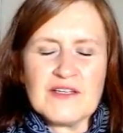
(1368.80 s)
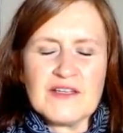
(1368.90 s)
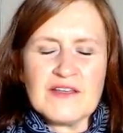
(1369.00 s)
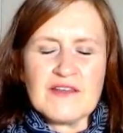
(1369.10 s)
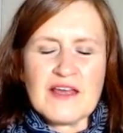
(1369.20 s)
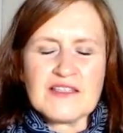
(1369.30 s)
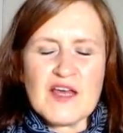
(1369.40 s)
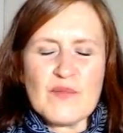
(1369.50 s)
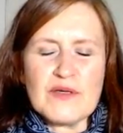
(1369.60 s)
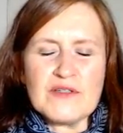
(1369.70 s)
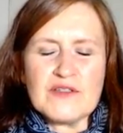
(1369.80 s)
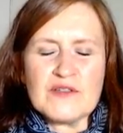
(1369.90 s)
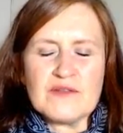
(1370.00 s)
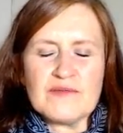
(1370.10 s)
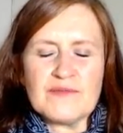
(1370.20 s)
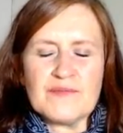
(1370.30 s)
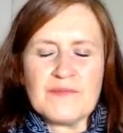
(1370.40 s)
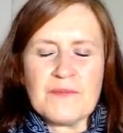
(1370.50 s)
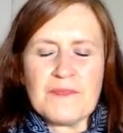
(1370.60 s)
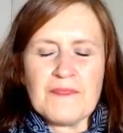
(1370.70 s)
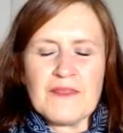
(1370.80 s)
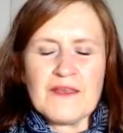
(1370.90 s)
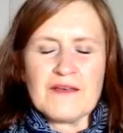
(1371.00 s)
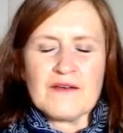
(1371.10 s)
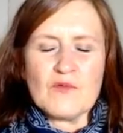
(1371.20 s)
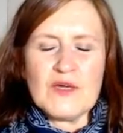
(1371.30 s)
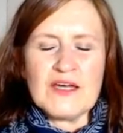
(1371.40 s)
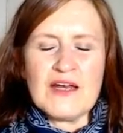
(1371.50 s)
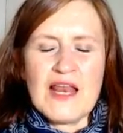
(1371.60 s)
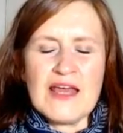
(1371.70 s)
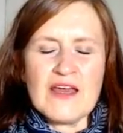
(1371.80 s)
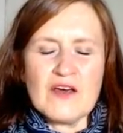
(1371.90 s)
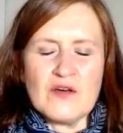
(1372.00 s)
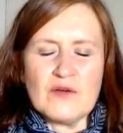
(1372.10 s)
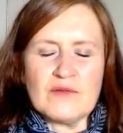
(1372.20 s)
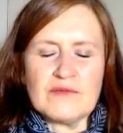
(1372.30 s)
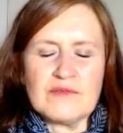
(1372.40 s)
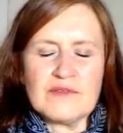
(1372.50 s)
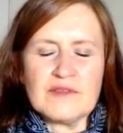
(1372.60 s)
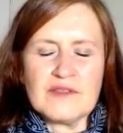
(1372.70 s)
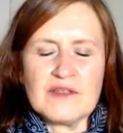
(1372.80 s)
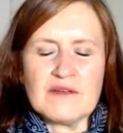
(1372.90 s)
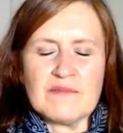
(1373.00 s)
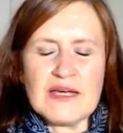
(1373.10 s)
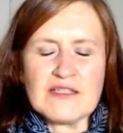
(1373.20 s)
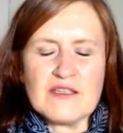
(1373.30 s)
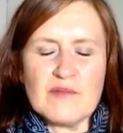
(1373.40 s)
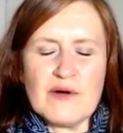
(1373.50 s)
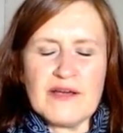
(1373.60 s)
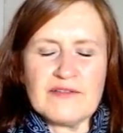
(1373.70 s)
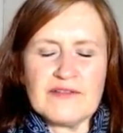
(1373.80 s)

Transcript: that's happened, we can let go, come back to the breath.